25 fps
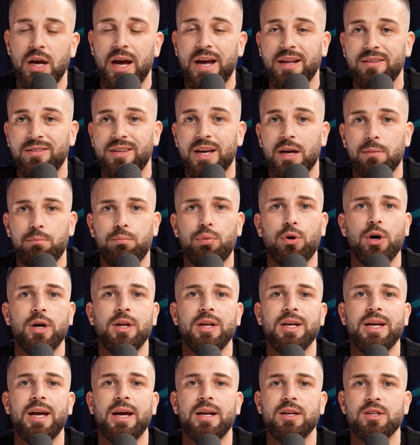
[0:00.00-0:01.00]
At that point,
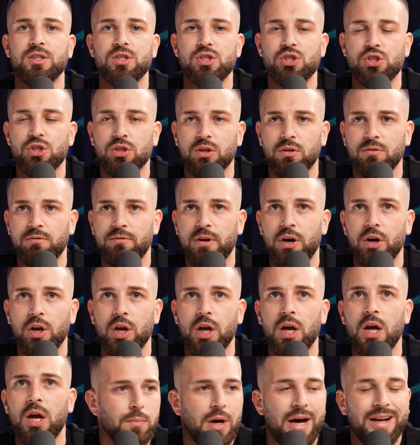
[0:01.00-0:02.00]
again, it's still
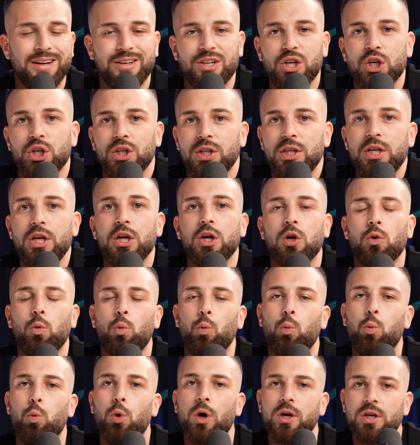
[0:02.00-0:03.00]
very unclear
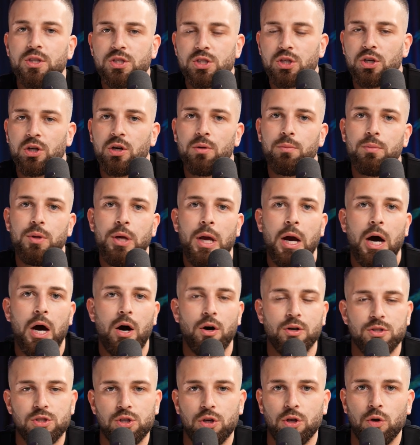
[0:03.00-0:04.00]
what it's going to be, how
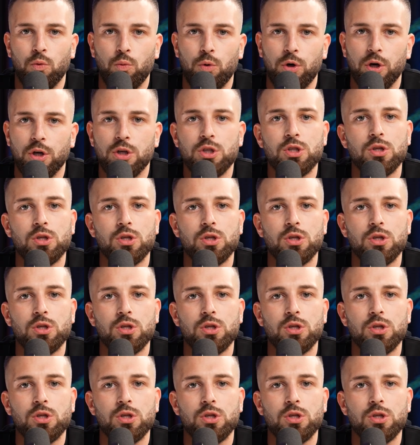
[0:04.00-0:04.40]
it's going to work.